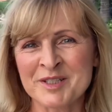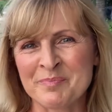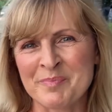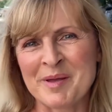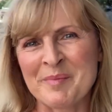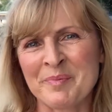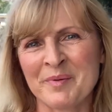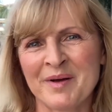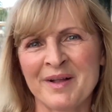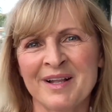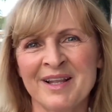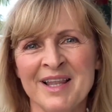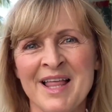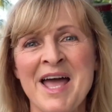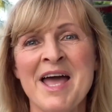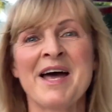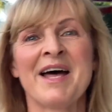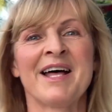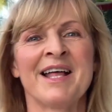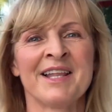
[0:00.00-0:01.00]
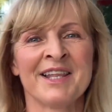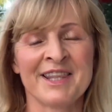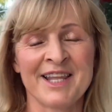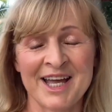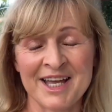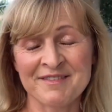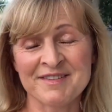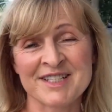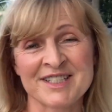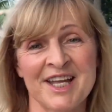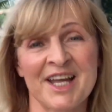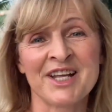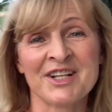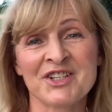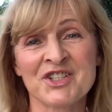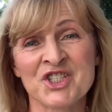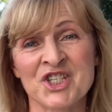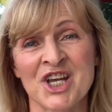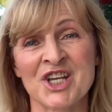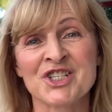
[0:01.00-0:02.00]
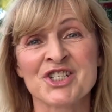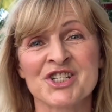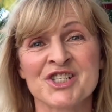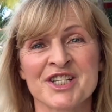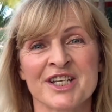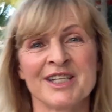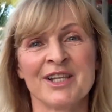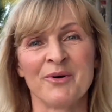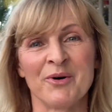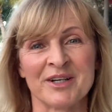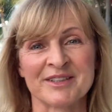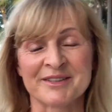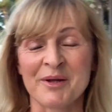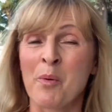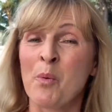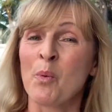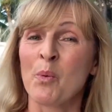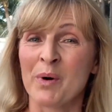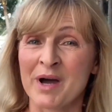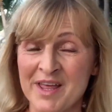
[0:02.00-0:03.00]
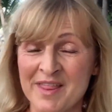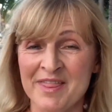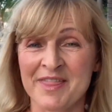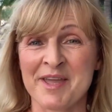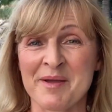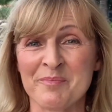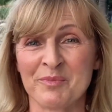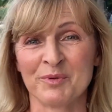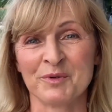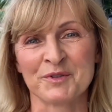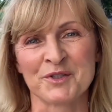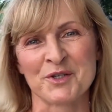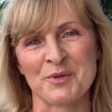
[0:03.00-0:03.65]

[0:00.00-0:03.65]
people, lifestyle changes a lot when they move to